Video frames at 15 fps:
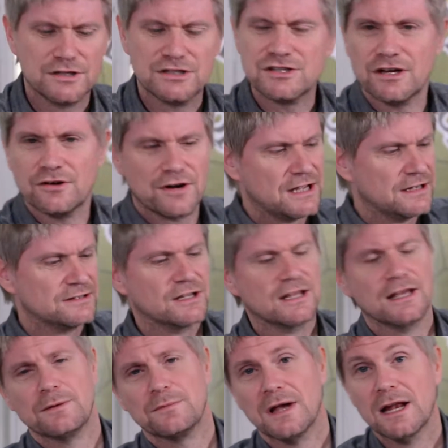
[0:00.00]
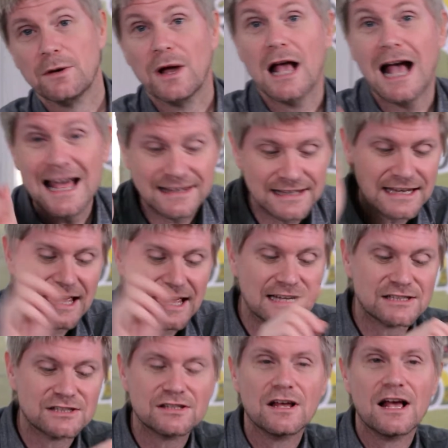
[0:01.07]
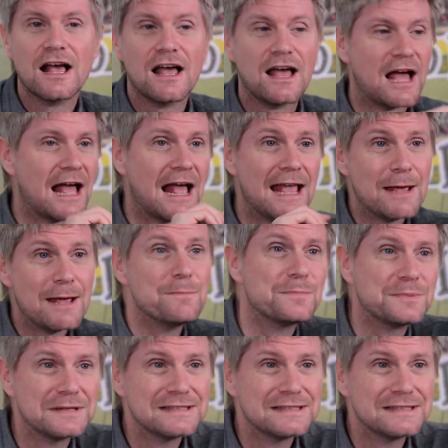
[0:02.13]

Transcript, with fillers: regenerated him. Anyway, and the next Imp